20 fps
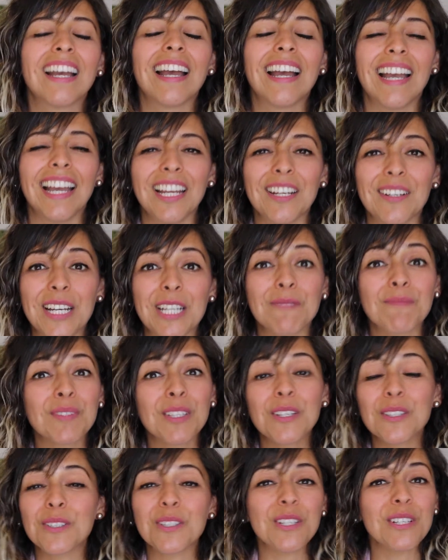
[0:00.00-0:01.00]
Anyway,
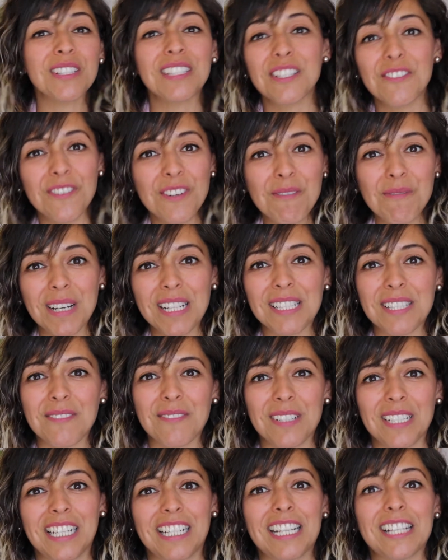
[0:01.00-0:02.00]
so just different ways of
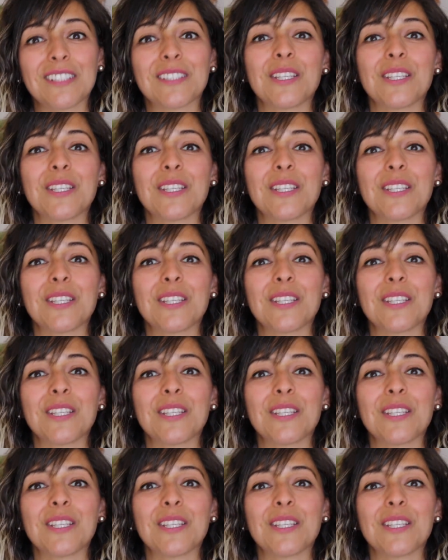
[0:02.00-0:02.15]
relating.